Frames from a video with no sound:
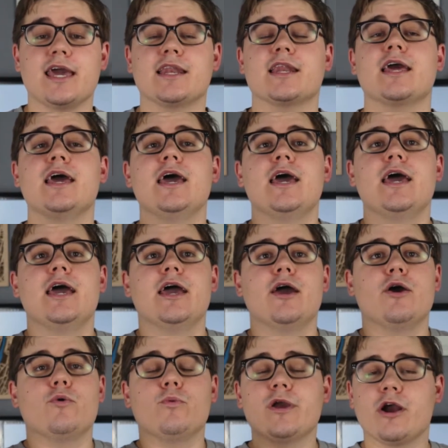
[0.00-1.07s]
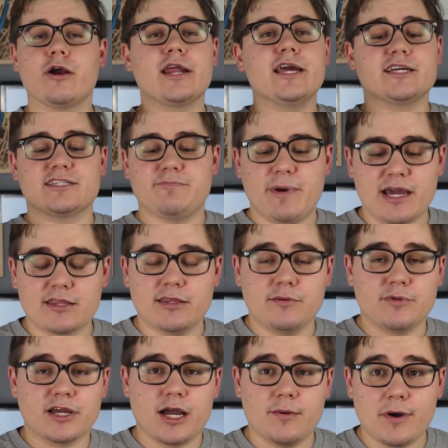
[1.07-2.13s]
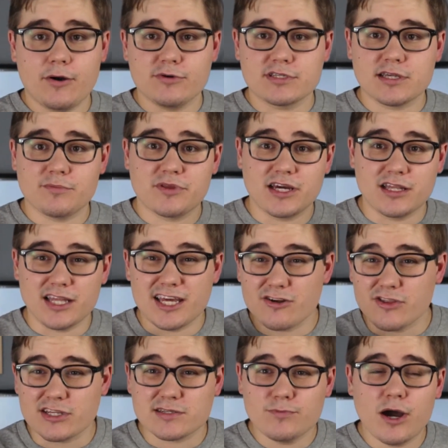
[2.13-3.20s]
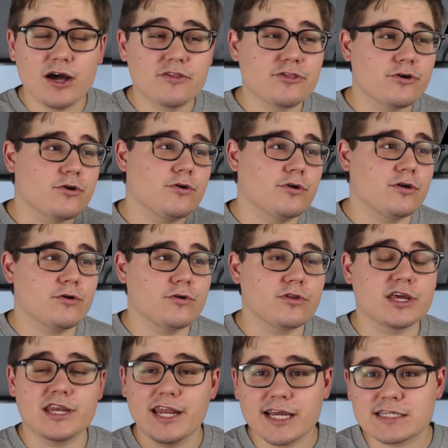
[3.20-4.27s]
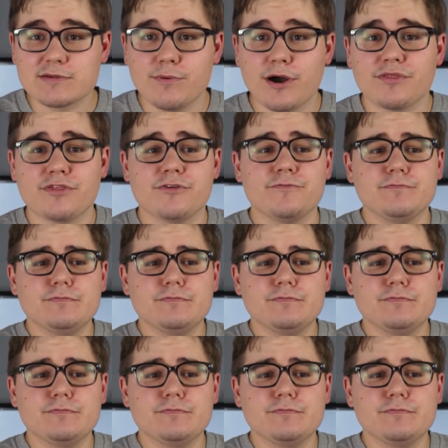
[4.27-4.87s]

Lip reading: And we already expect them to come out with something later this month or early next month